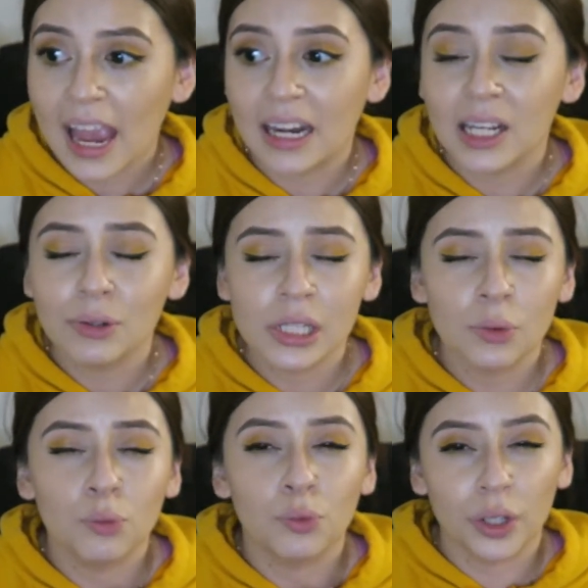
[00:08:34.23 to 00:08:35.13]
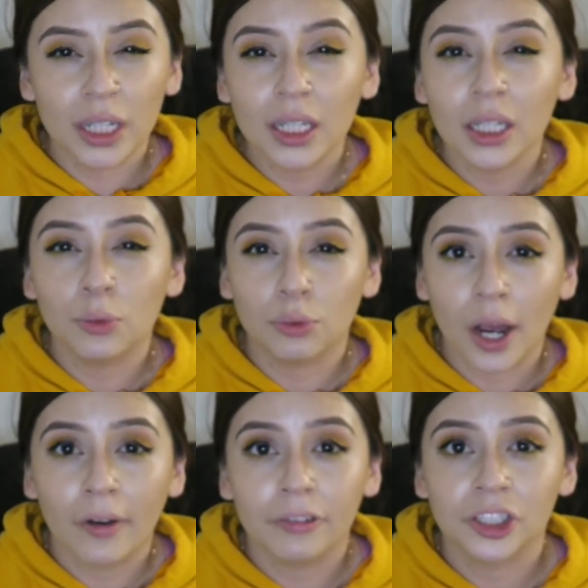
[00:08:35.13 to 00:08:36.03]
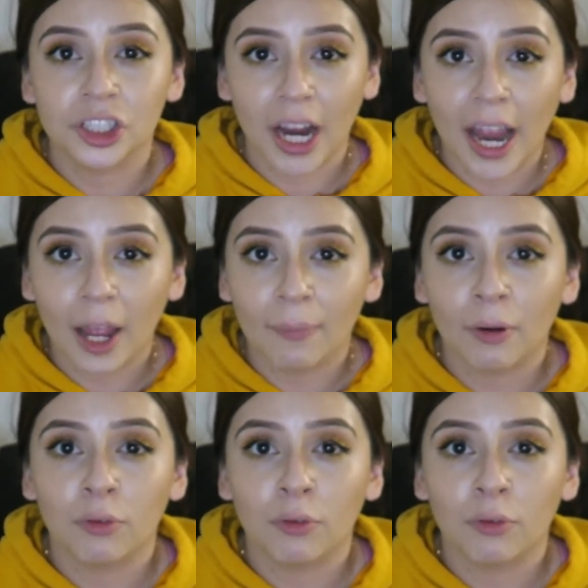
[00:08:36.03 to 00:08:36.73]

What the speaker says: And he was in really rough shape,